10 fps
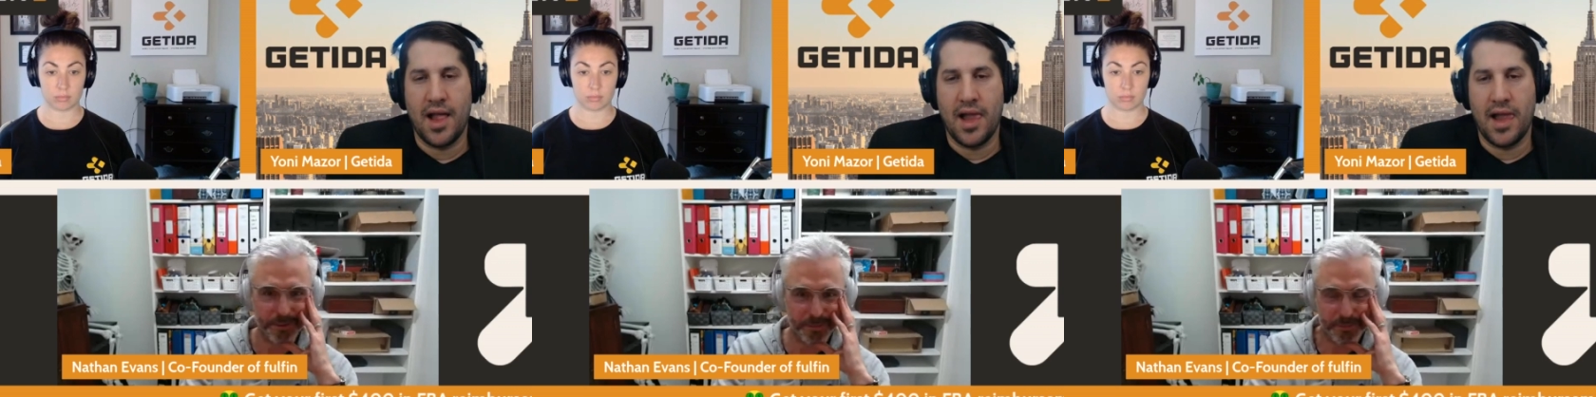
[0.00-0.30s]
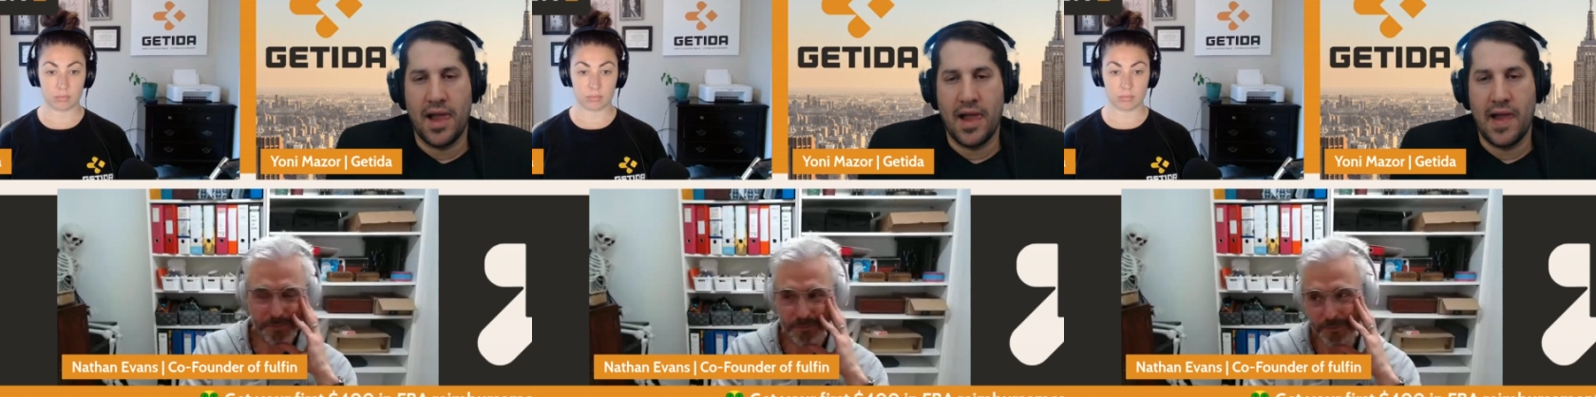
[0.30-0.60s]
Speaker 1: are,
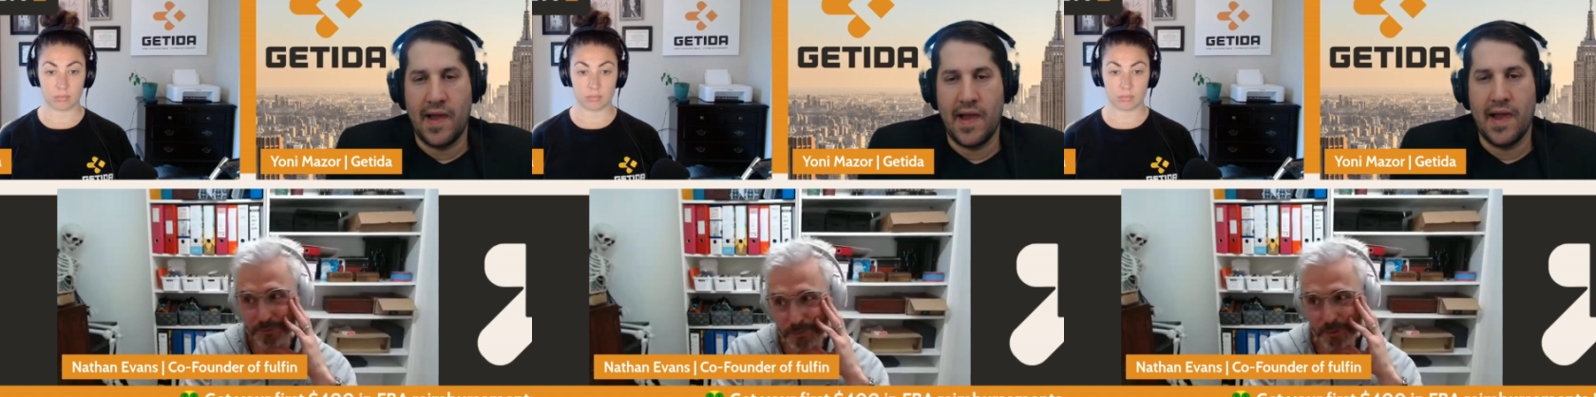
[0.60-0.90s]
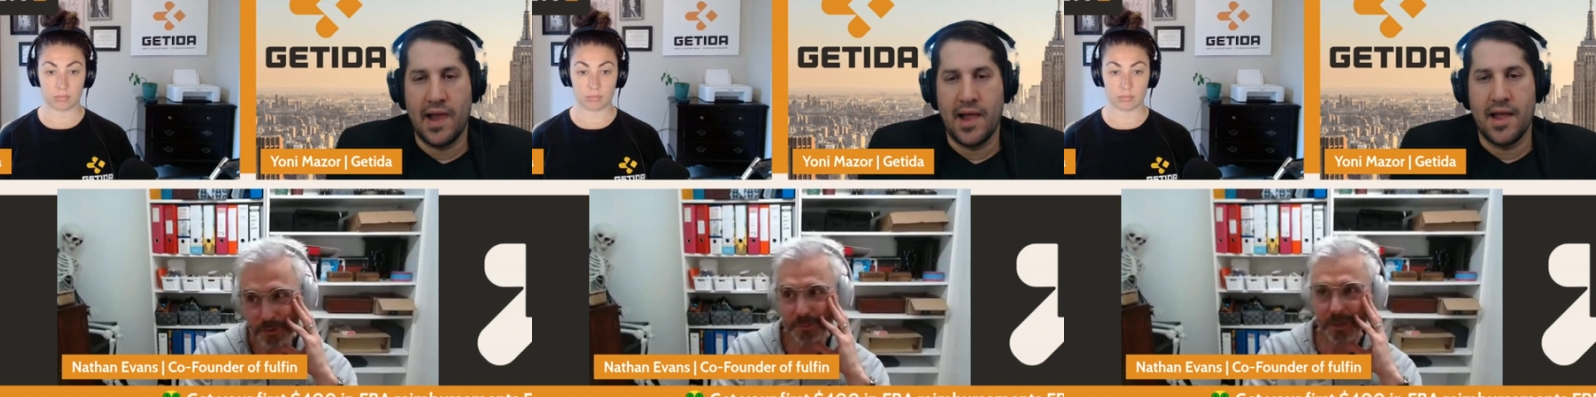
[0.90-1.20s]

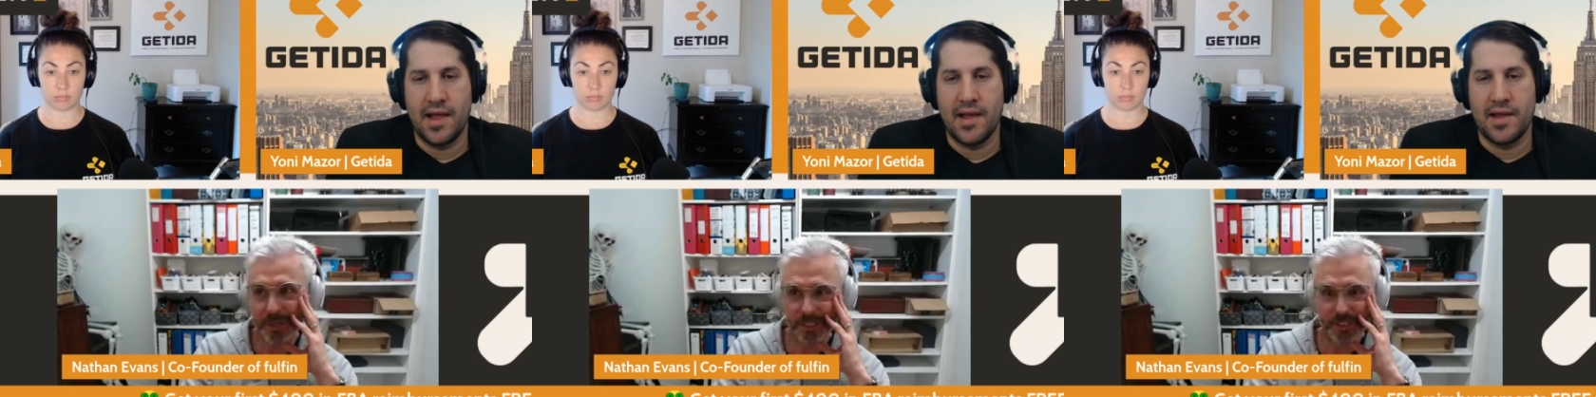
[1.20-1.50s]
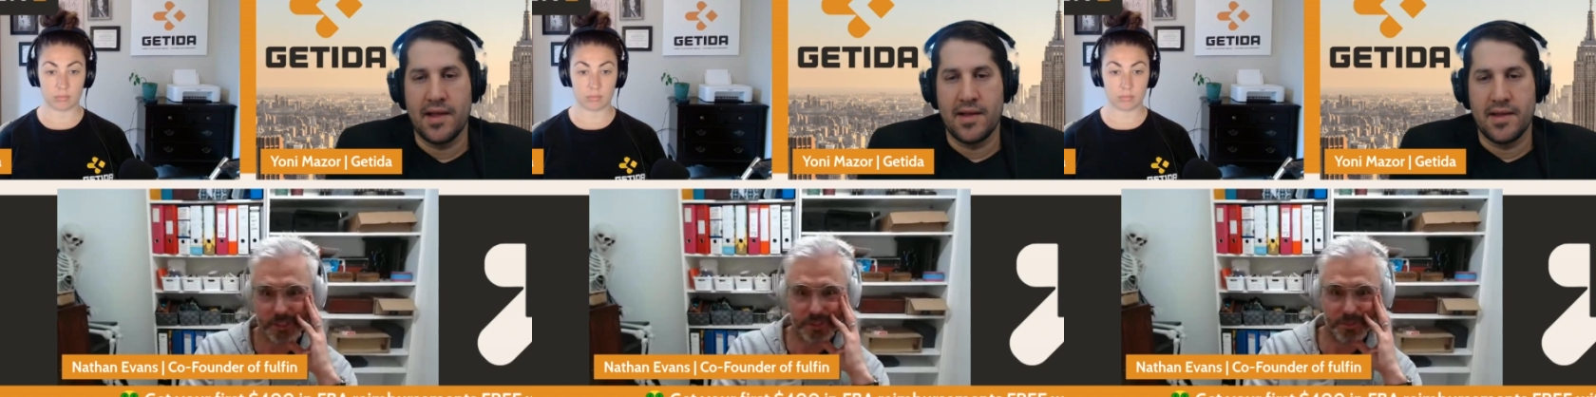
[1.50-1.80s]
for my
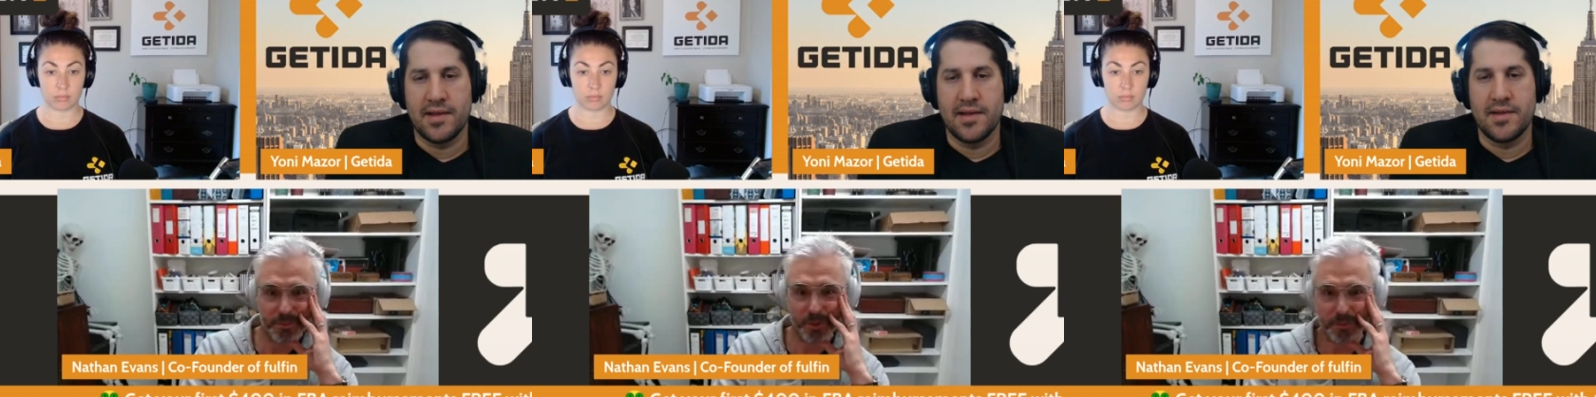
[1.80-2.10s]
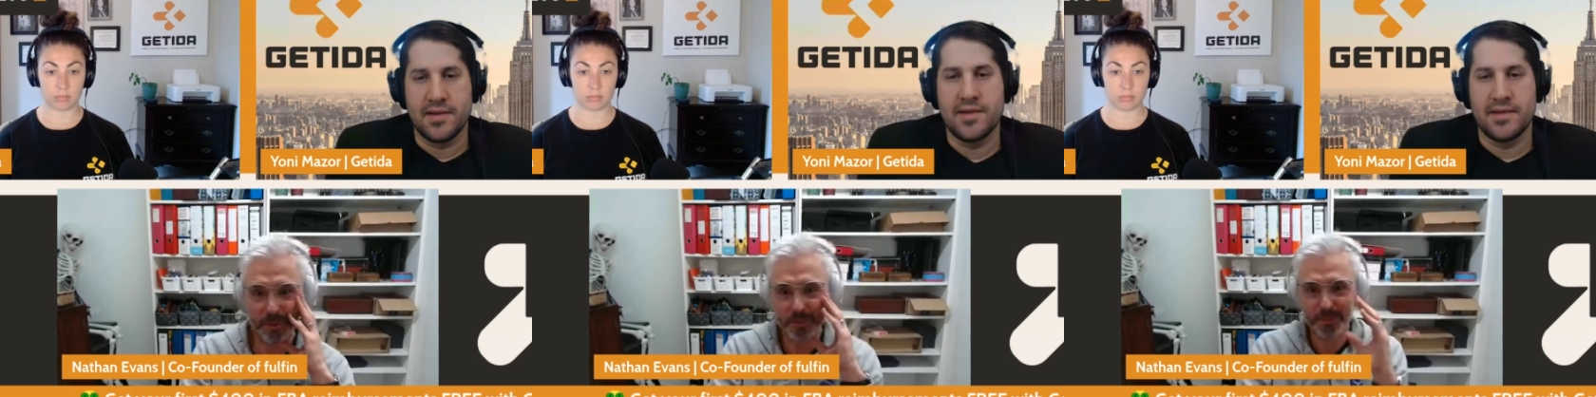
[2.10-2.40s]
tastes, more
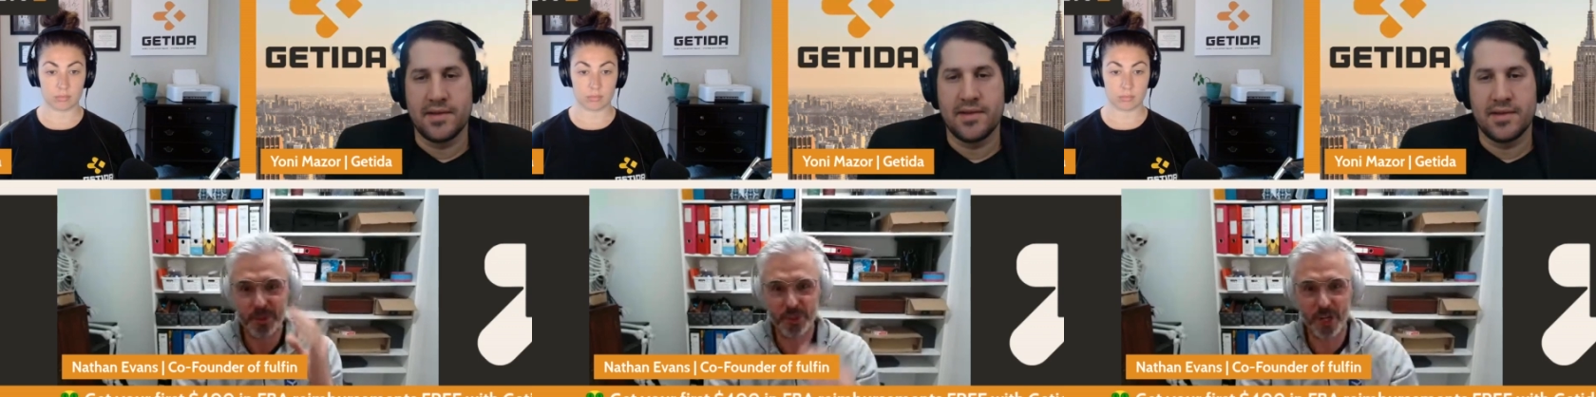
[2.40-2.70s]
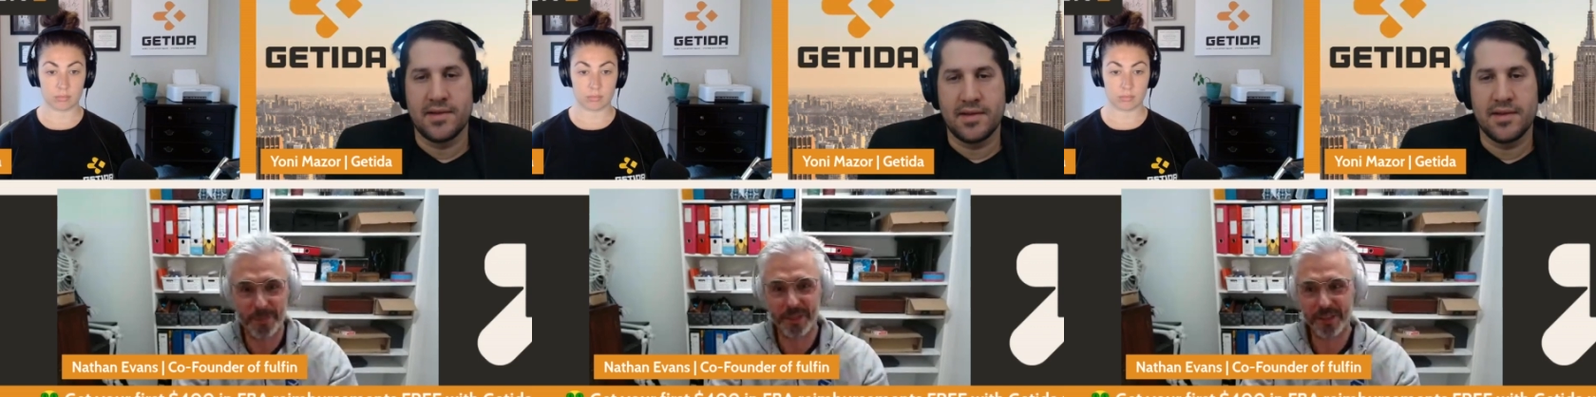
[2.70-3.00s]
more more
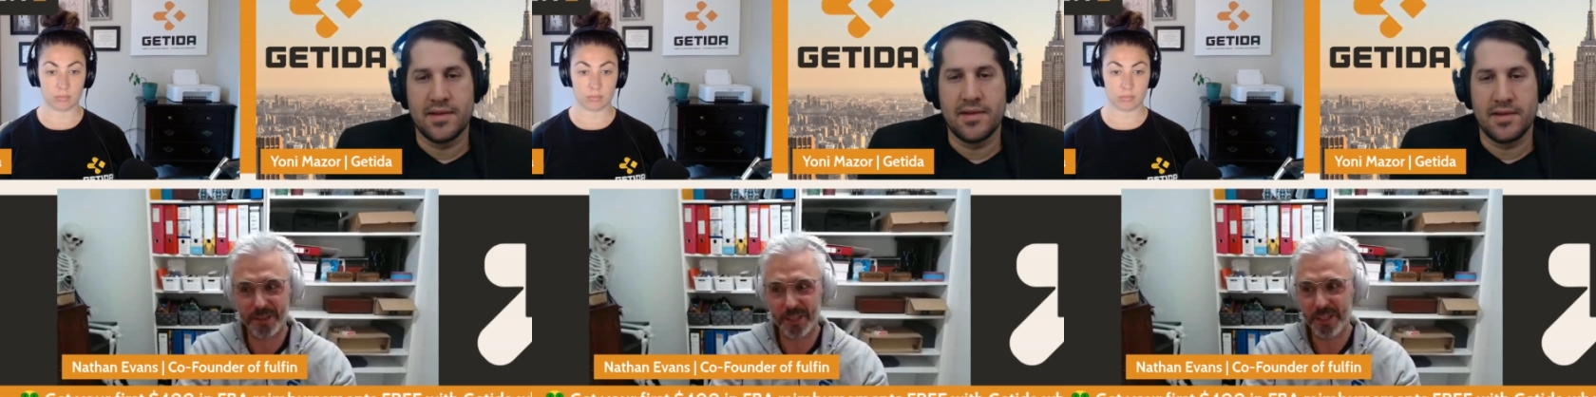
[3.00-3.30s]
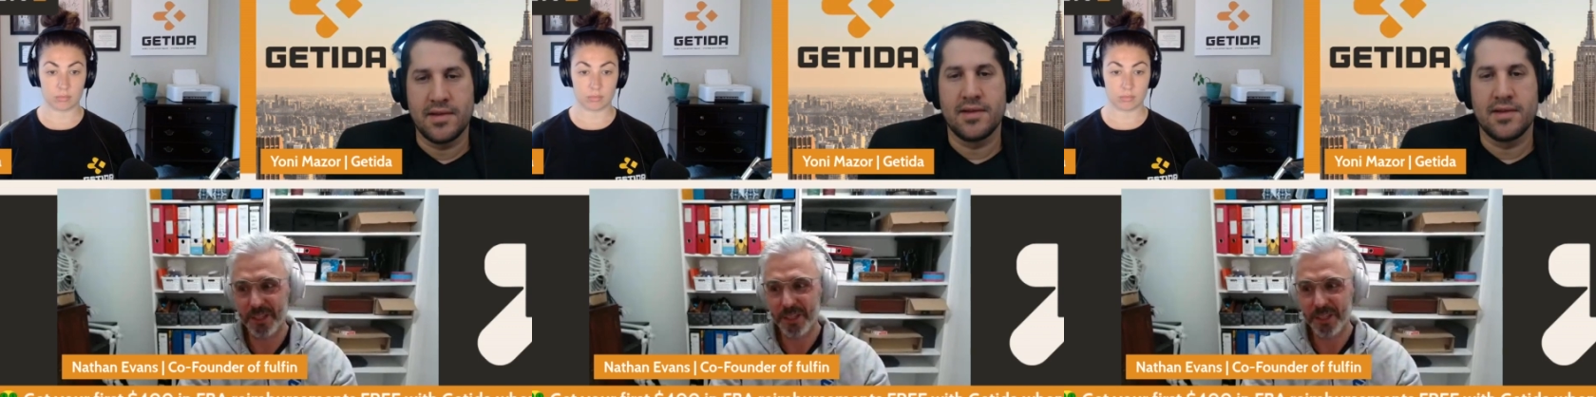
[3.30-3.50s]
charming. They